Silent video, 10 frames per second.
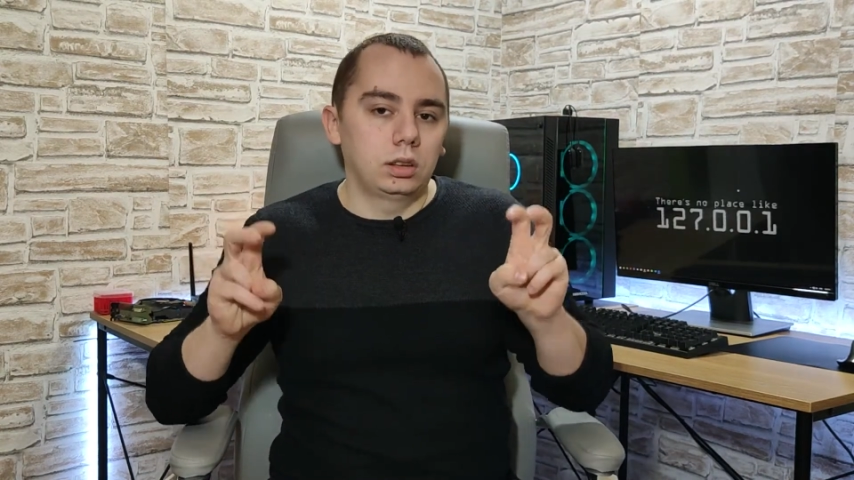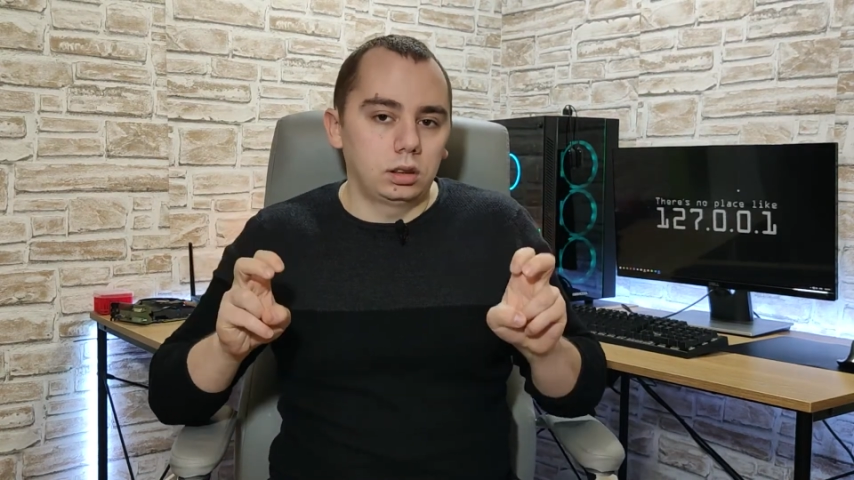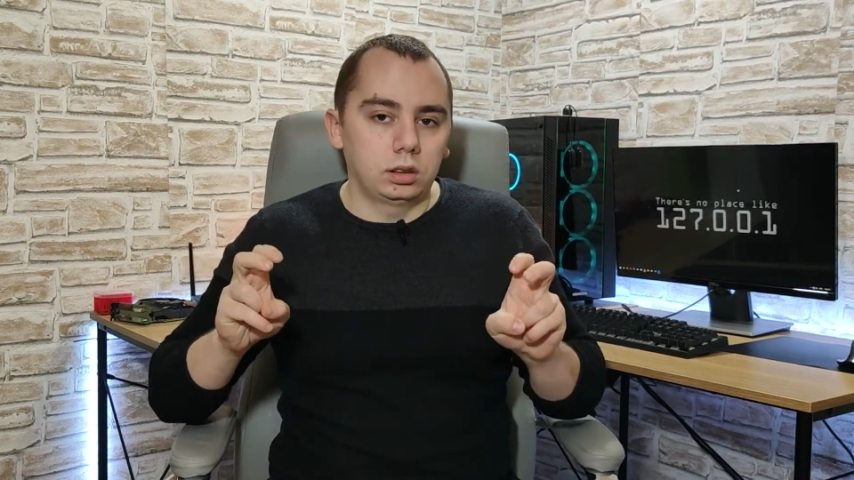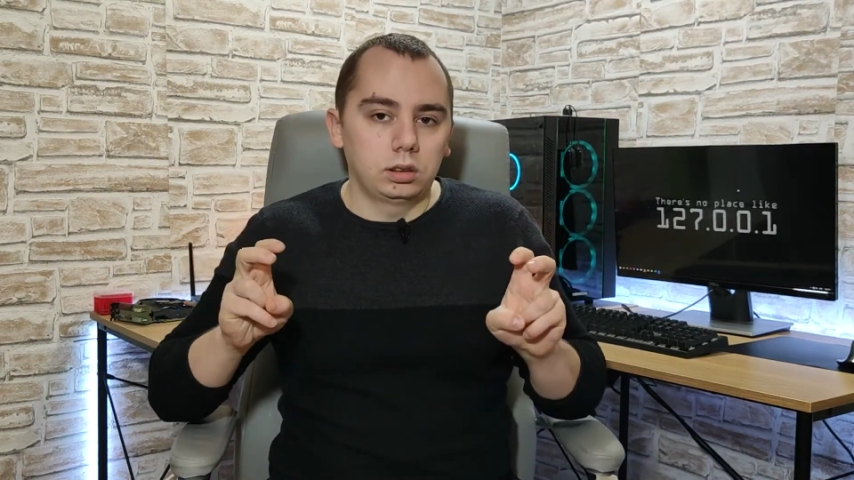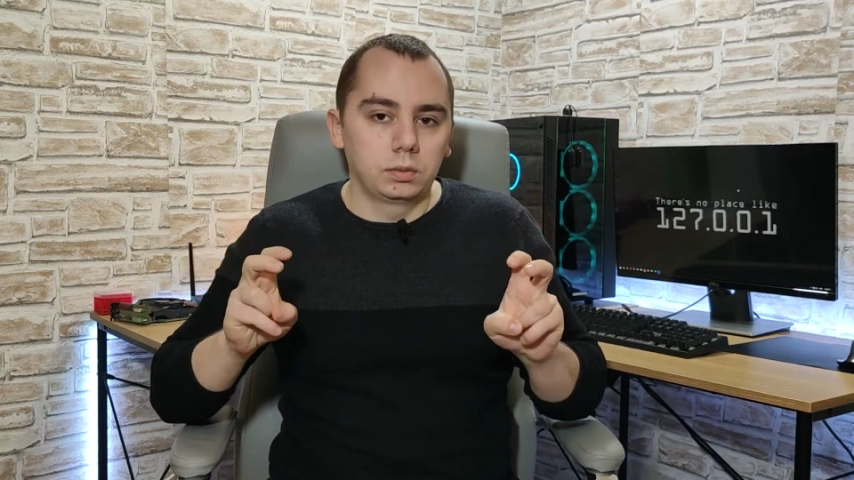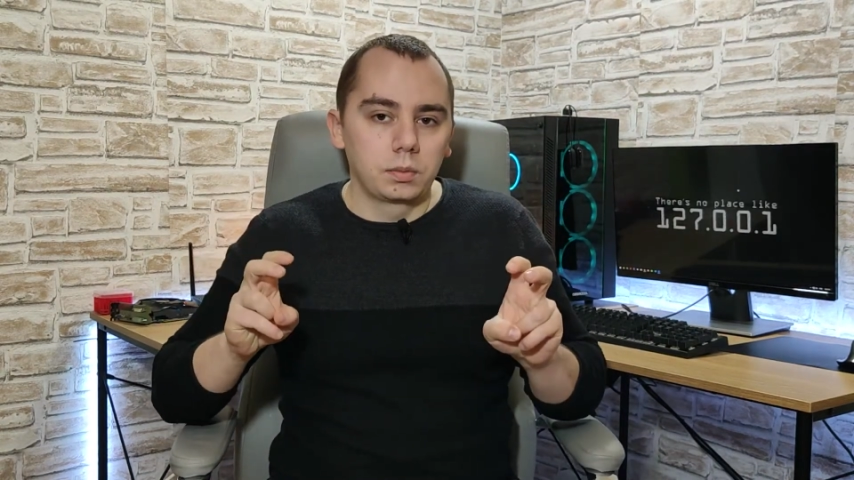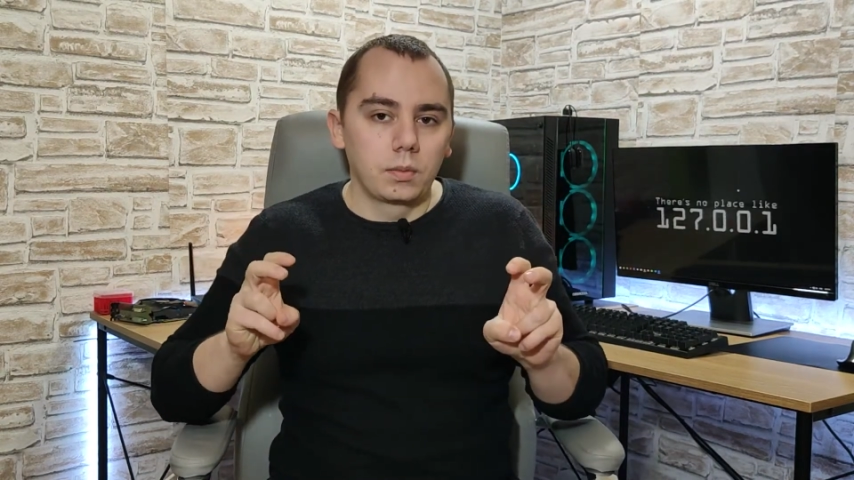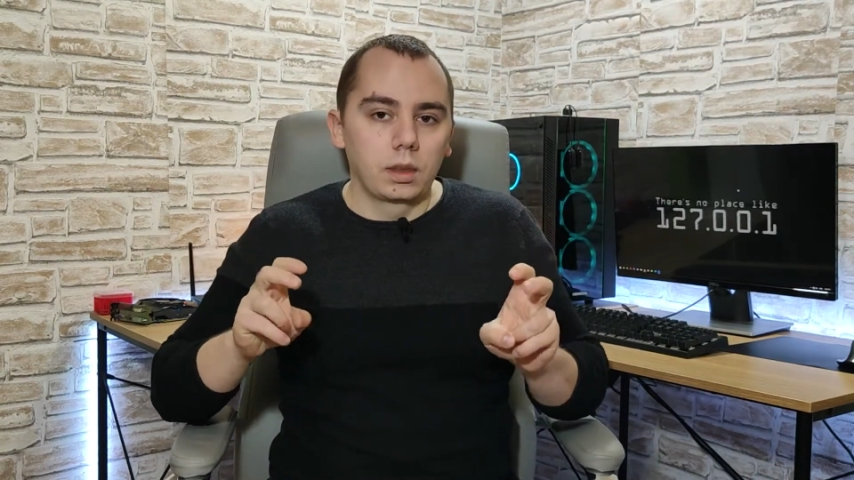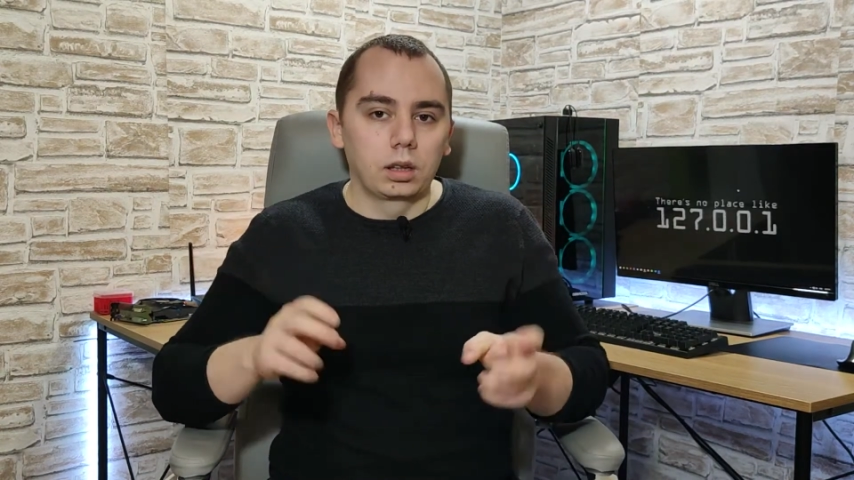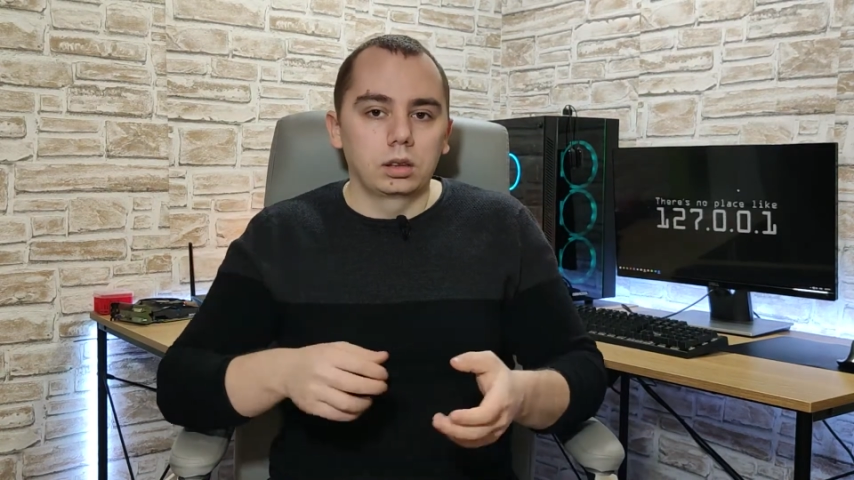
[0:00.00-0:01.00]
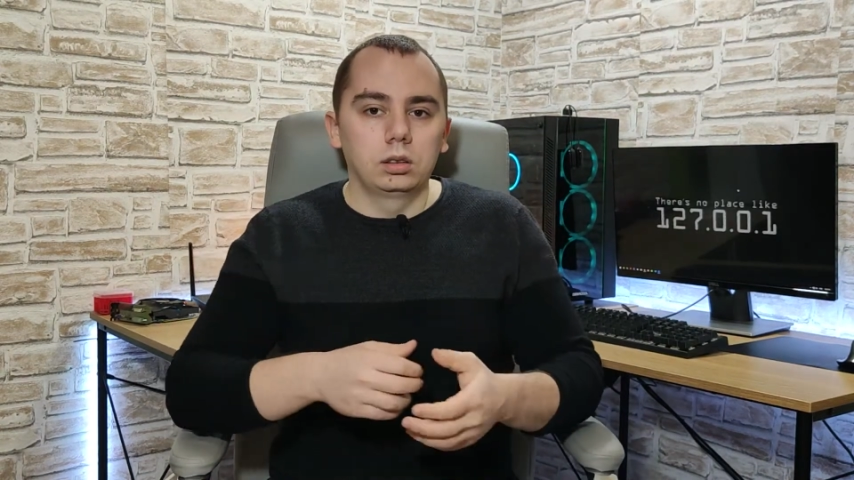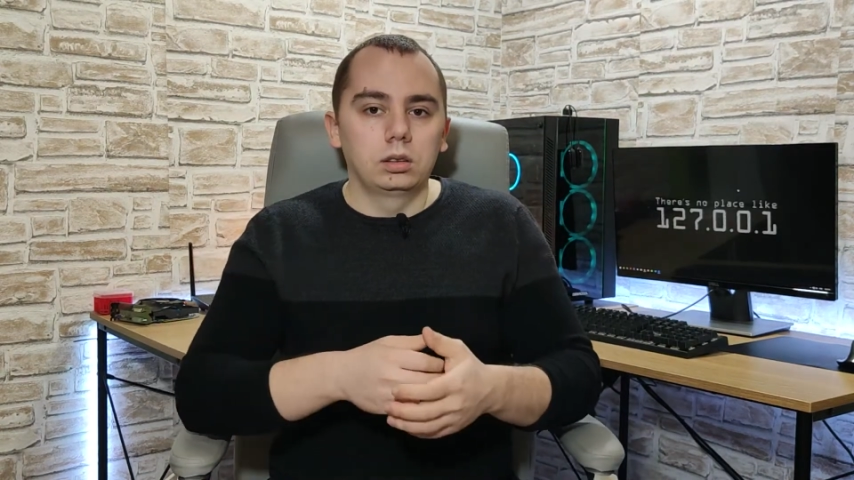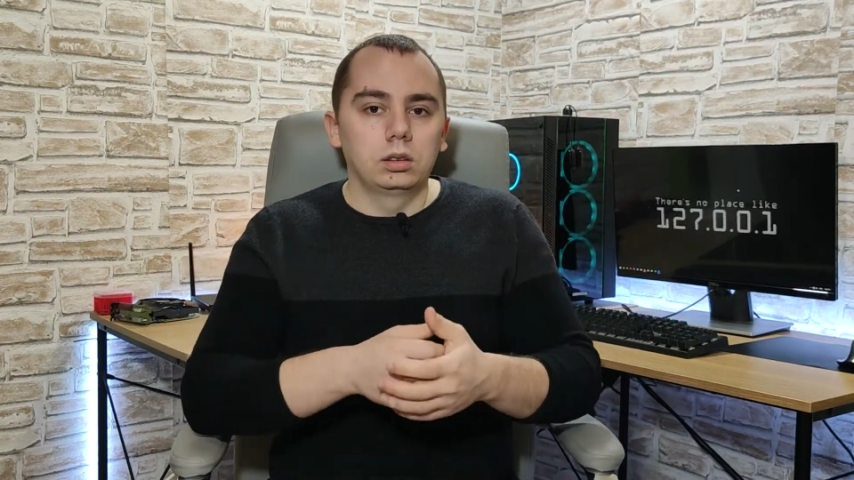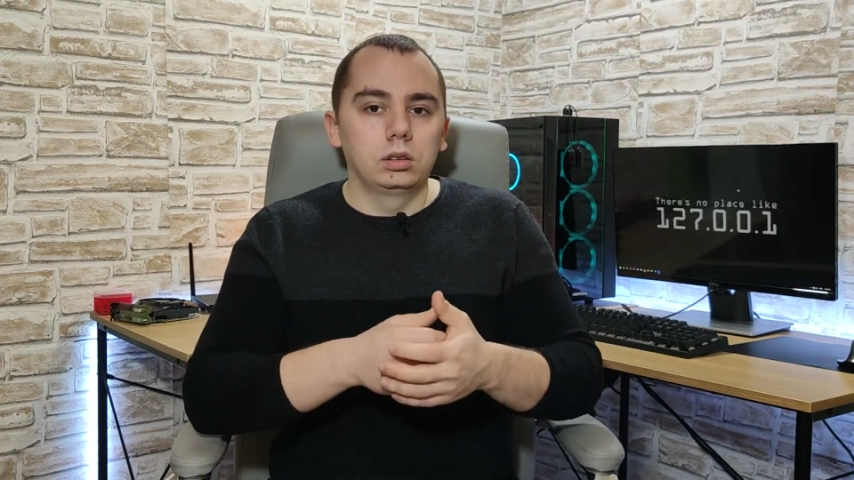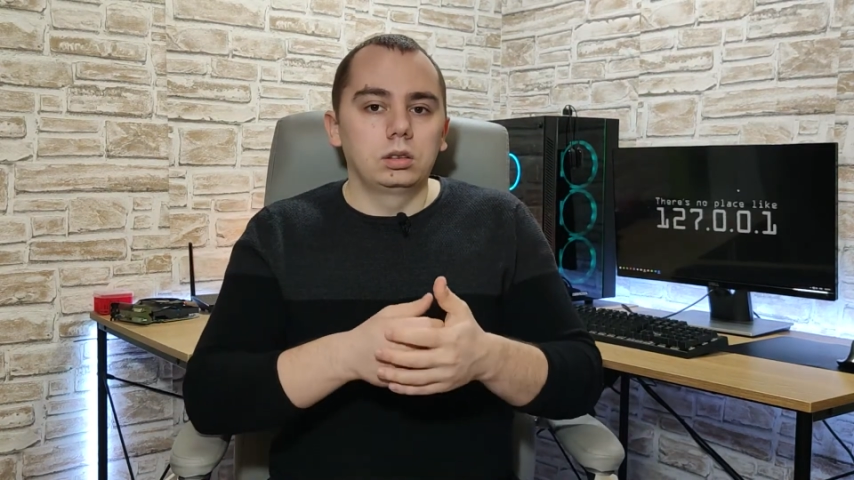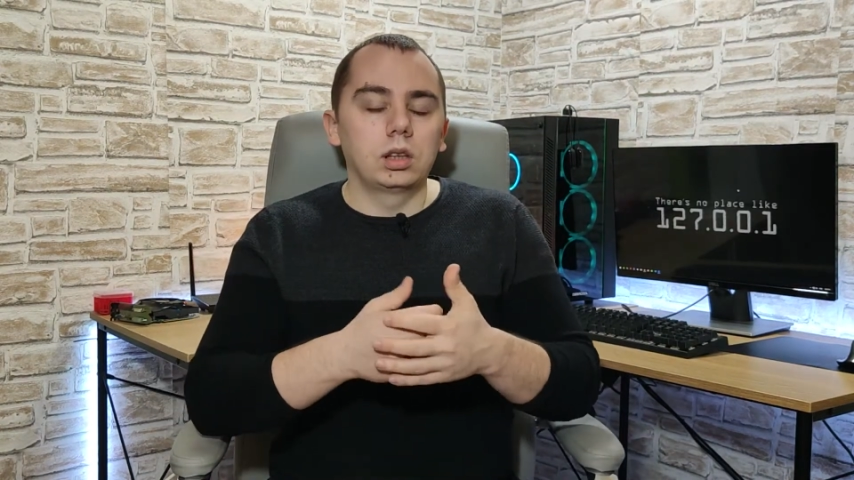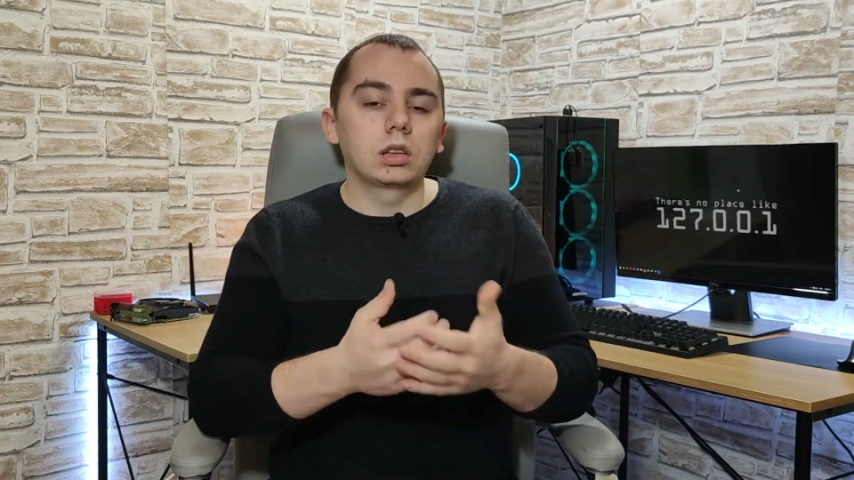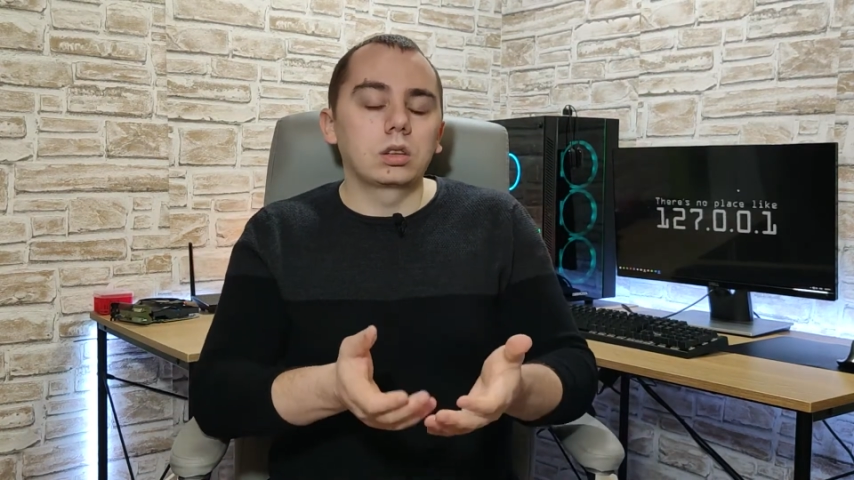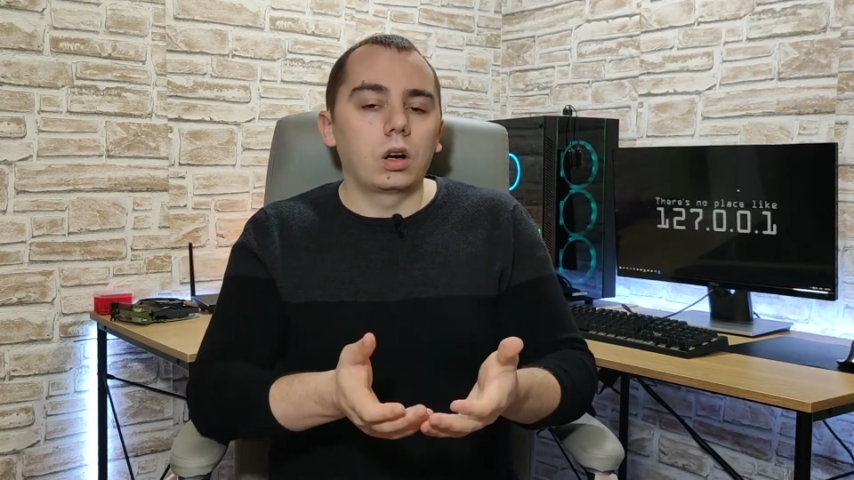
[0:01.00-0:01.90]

Hz. That